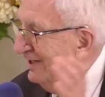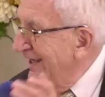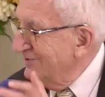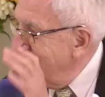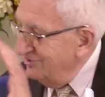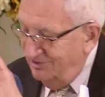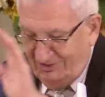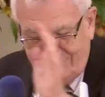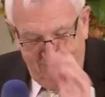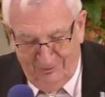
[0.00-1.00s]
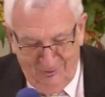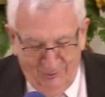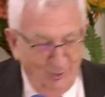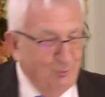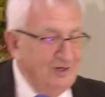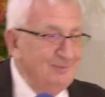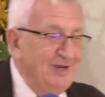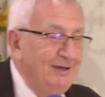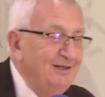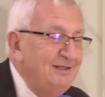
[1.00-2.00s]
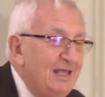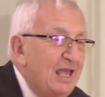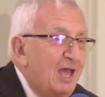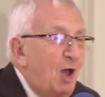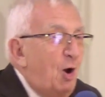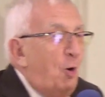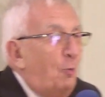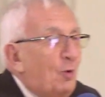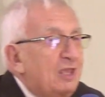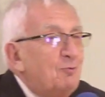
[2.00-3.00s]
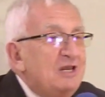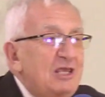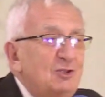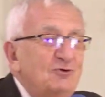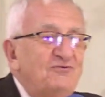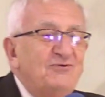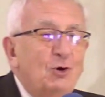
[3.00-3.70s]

Remember, four o'clock, so relax. I want you to relax.